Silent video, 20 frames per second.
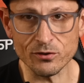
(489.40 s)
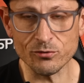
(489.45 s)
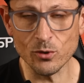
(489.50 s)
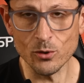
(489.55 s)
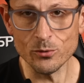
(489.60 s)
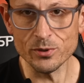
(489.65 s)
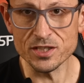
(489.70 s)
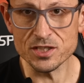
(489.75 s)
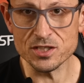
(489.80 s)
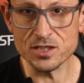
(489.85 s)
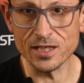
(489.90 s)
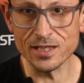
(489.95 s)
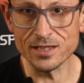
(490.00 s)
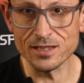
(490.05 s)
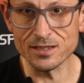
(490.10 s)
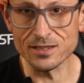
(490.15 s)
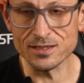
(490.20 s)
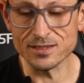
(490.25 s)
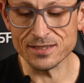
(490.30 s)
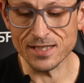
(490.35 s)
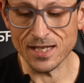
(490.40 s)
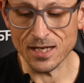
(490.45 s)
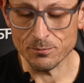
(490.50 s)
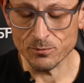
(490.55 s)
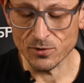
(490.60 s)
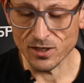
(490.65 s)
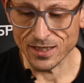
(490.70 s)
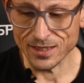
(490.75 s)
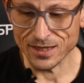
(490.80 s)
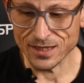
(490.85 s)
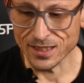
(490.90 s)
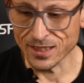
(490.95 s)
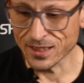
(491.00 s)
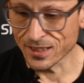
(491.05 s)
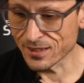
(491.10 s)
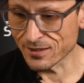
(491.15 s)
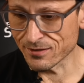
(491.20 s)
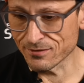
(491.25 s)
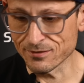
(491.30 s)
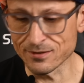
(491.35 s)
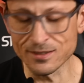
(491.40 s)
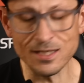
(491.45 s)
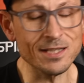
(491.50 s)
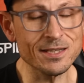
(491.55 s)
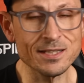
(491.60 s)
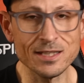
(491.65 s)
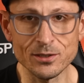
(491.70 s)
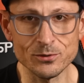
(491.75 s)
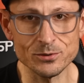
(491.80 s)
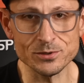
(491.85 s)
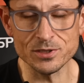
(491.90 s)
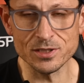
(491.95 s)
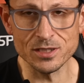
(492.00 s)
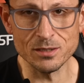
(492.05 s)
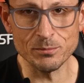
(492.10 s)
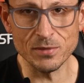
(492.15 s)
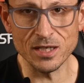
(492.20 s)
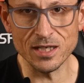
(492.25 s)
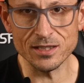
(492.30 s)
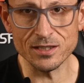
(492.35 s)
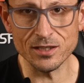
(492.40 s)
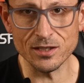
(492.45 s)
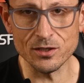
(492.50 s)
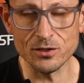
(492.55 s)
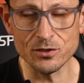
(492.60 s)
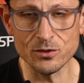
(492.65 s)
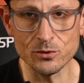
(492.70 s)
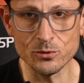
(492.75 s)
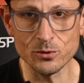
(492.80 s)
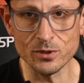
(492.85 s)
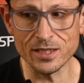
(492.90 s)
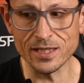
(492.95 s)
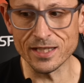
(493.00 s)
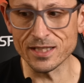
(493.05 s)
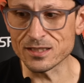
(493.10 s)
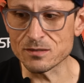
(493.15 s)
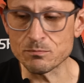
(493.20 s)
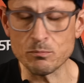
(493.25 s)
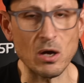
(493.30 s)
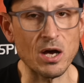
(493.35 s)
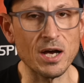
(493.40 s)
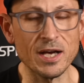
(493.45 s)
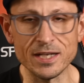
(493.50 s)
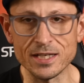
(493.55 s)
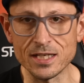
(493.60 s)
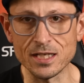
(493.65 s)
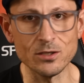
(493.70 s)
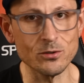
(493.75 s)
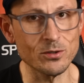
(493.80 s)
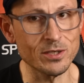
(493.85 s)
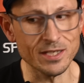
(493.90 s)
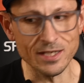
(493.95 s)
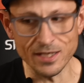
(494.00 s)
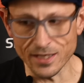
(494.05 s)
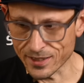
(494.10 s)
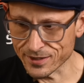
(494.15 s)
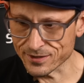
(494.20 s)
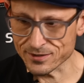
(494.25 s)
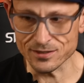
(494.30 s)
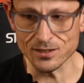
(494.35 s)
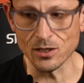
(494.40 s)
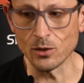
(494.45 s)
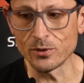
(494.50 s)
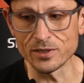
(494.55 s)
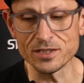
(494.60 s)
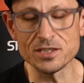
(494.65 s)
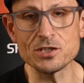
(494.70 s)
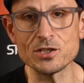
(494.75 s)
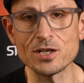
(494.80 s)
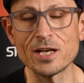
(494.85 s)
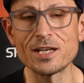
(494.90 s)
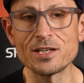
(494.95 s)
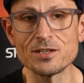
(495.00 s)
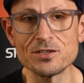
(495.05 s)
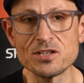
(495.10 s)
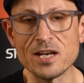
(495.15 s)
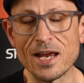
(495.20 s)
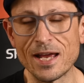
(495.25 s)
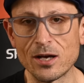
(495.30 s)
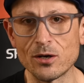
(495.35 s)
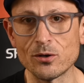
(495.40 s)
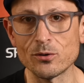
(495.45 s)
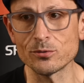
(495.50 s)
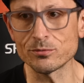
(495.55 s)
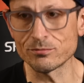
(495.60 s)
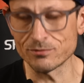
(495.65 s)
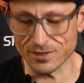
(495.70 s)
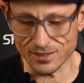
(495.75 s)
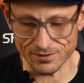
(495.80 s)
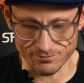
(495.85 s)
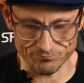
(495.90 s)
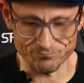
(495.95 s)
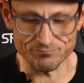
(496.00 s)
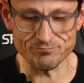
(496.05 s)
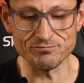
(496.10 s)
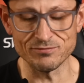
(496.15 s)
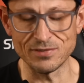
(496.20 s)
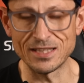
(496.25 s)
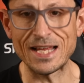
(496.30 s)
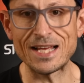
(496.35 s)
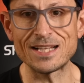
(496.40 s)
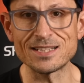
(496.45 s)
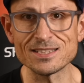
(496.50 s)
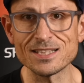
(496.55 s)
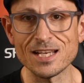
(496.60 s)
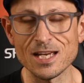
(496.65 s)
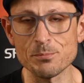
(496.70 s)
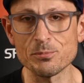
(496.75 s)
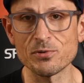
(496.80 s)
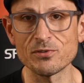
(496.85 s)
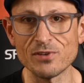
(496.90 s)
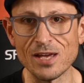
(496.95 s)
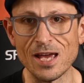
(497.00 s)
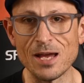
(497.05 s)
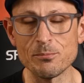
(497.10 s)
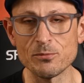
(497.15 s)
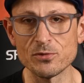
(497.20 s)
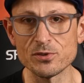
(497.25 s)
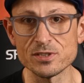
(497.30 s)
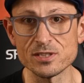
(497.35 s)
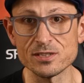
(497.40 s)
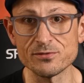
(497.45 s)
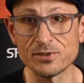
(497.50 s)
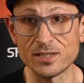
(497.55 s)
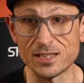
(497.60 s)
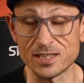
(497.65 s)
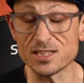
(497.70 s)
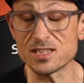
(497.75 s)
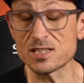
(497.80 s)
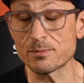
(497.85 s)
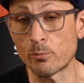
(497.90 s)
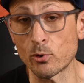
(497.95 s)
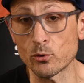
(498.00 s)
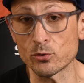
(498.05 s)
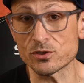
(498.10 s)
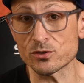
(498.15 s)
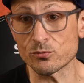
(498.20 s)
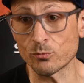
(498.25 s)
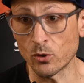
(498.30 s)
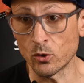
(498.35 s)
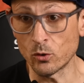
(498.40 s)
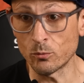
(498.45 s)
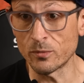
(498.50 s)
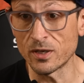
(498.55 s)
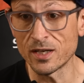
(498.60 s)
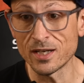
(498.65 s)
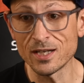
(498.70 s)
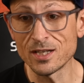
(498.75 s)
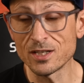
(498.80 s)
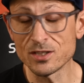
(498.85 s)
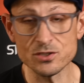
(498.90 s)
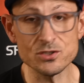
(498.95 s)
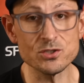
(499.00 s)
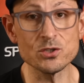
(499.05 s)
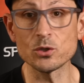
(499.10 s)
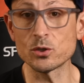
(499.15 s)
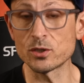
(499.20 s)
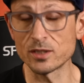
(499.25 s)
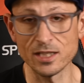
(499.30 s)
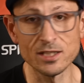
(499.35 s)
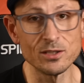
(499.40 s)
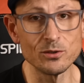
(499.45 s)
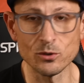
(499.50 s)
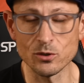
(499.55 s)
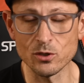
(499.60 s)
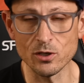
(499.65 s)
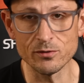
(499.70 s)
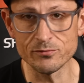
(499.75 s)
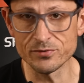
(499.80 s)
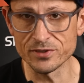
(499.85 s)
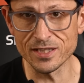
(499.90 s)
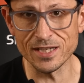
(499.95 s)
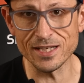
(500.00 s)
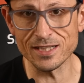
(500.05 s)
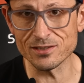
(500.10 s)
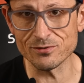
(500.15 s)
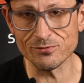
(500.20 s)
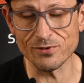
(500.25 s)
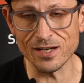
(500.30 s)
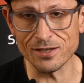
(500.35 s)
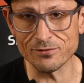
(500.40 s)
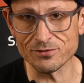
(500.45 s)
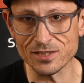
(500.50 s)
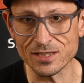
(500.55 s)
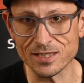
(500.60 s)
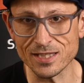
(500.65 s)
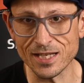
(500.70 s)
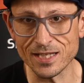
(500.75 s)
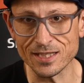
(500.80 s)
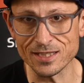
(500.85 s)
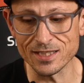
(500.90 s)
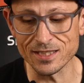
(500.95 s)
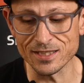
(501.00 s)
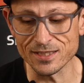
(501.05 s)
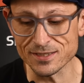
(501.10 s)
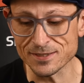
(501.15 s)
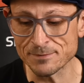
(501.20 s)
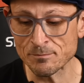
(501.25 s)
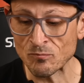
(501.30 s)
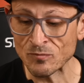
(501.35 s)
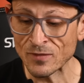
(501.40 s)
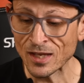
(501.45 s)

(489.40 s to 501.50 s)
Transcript: throwing shade at this camera. I think nothing else on the market can do it. It's pioneering. It's going to change how the landscape of cameras in the sports realm certainly look over the next five to 10 years.